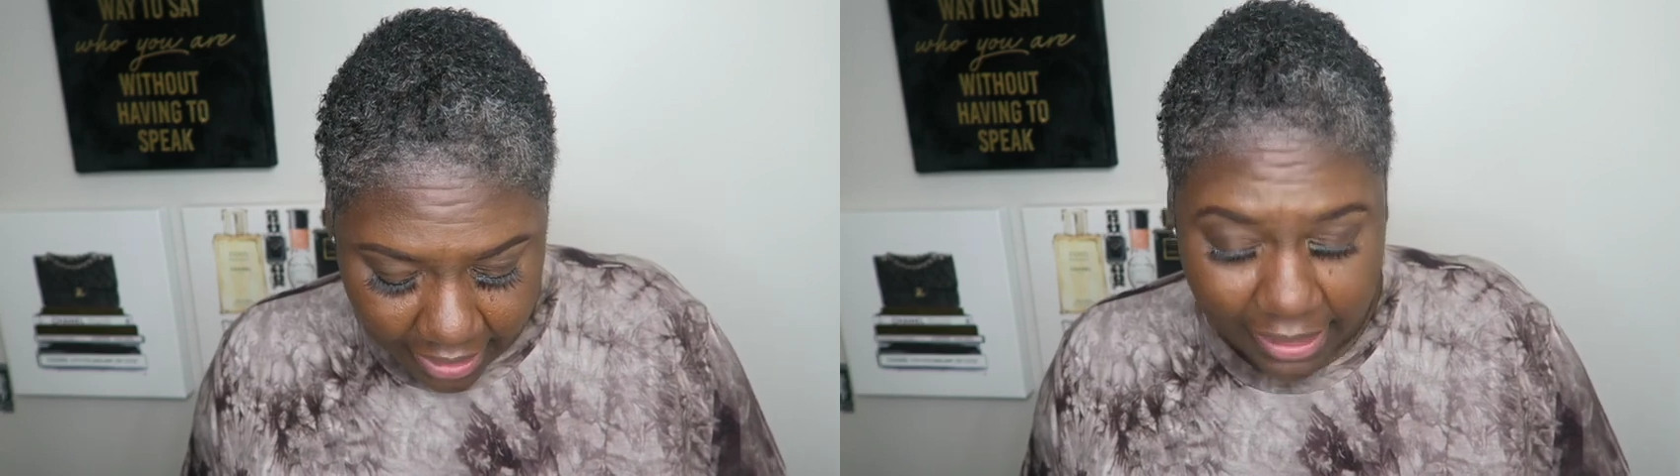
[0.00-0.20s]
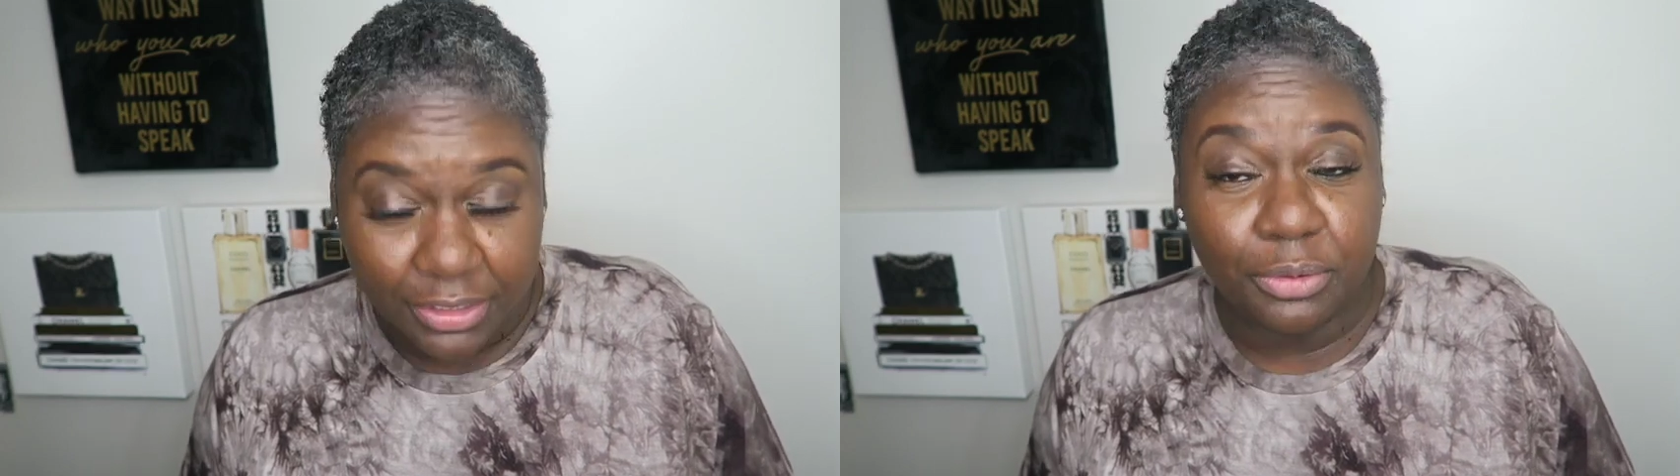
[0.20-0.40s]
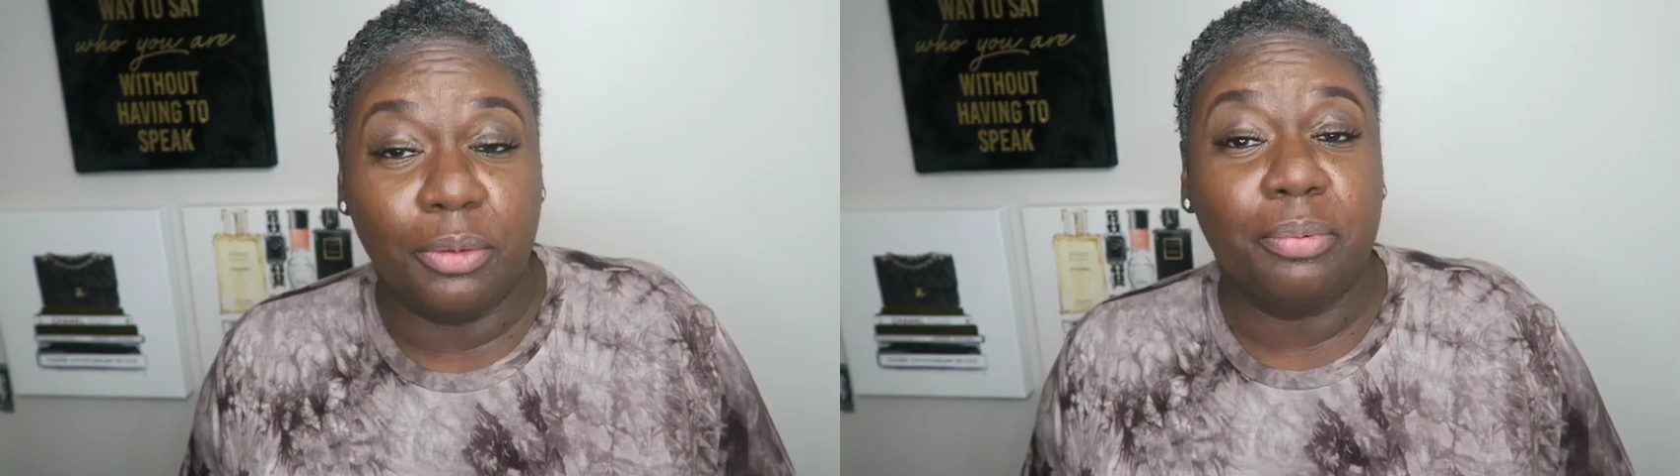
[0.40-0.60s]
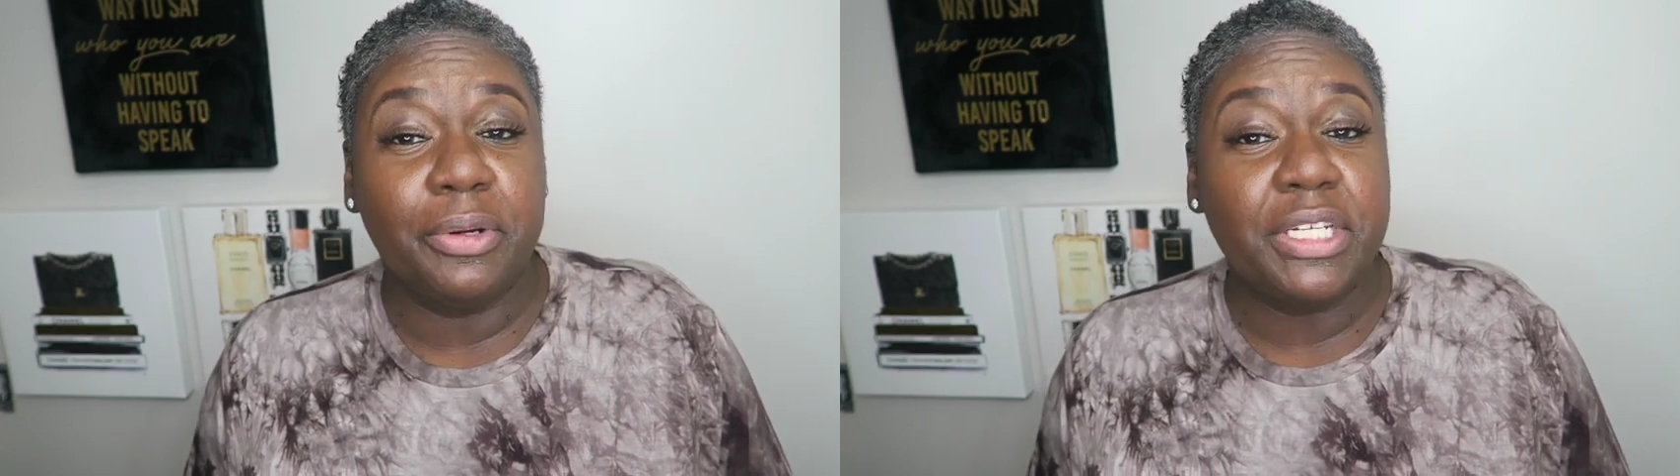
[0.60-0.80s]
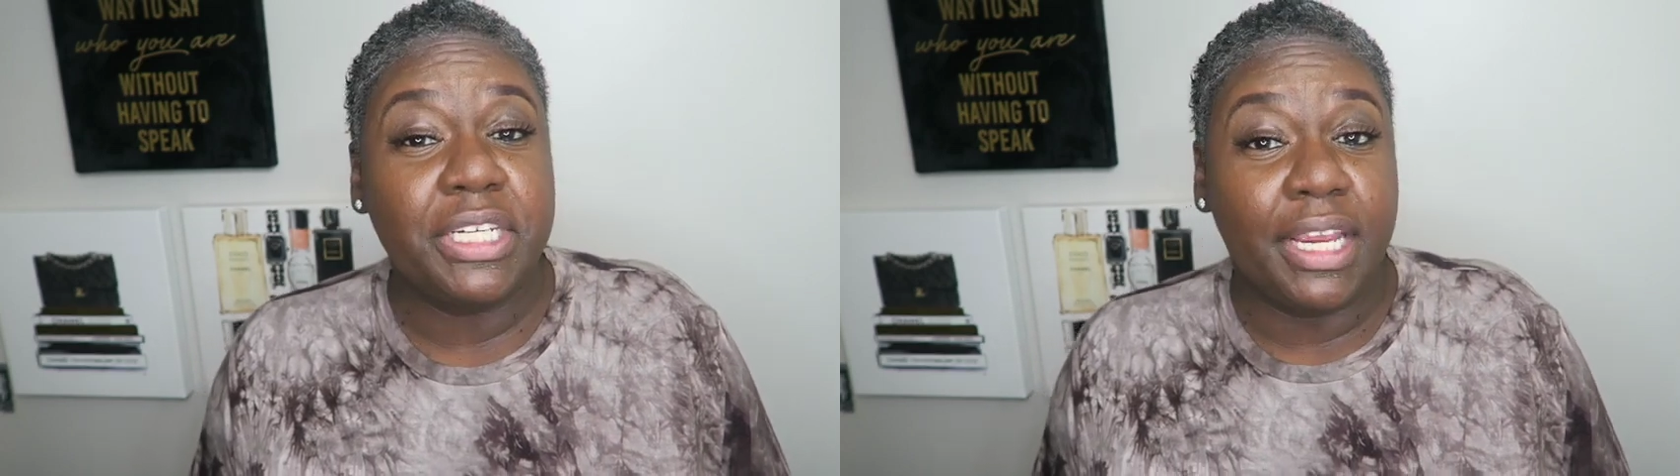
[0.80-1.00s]
I do
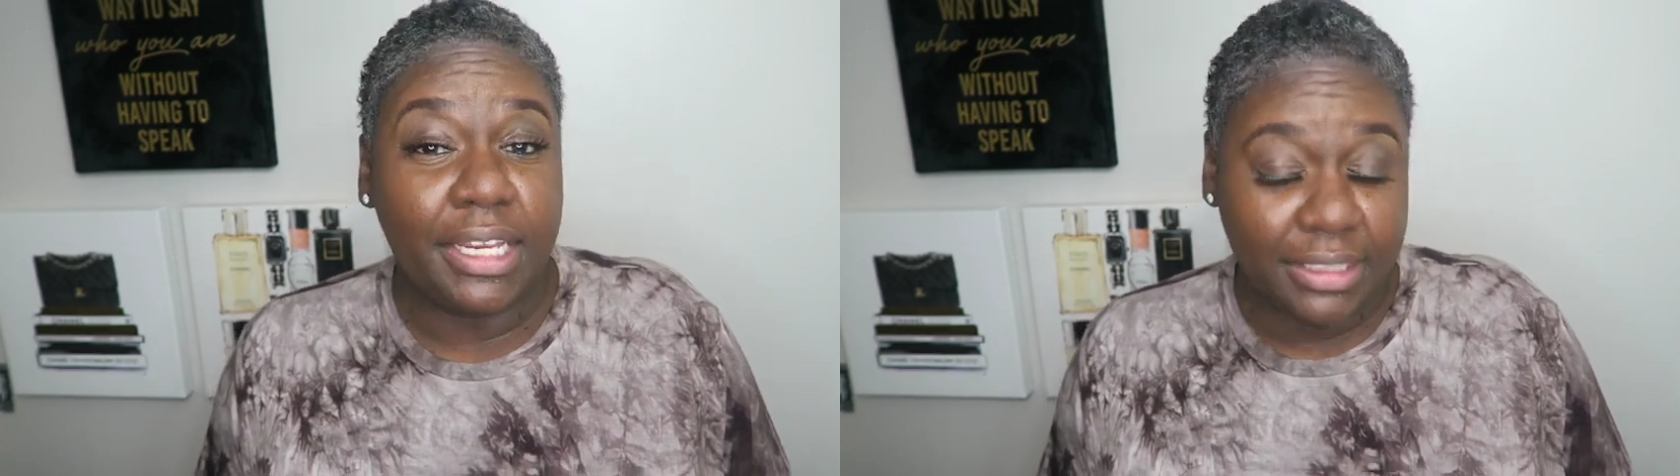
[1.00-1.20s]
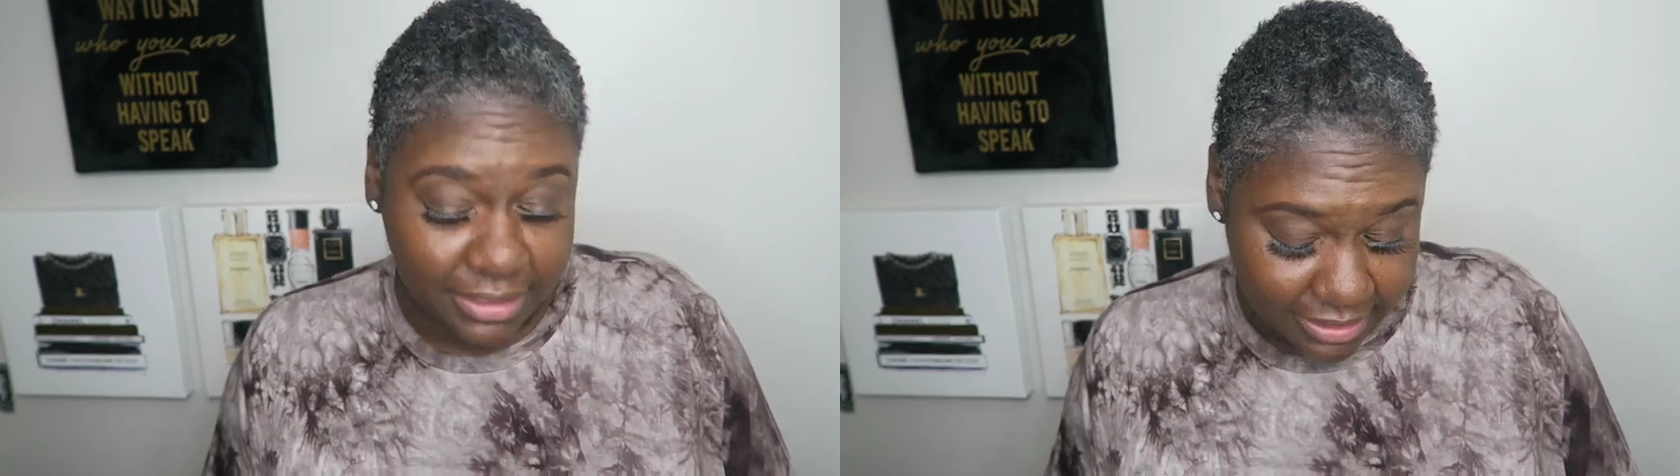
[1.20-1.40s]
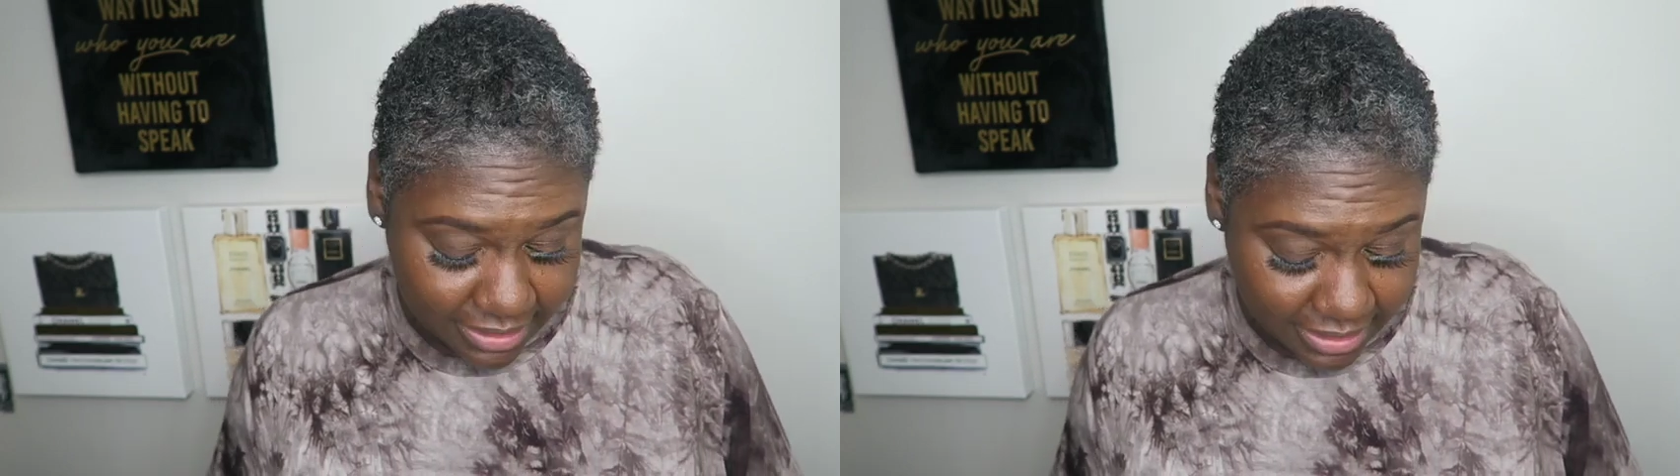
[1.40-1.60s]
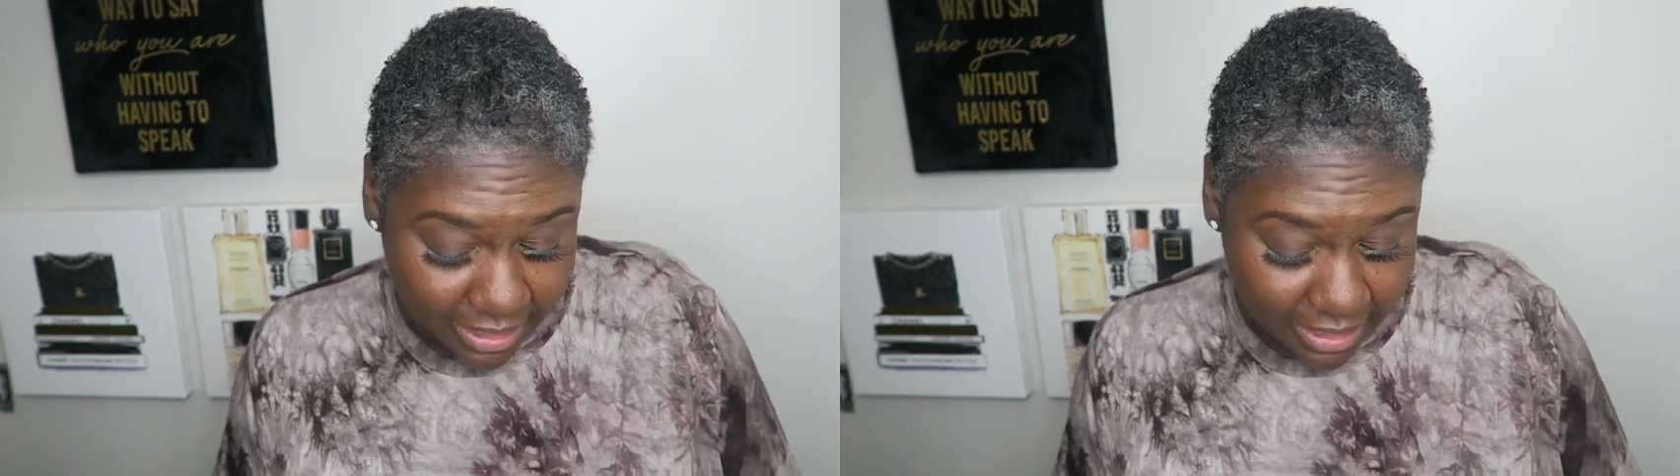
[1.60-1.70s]
appreciate this,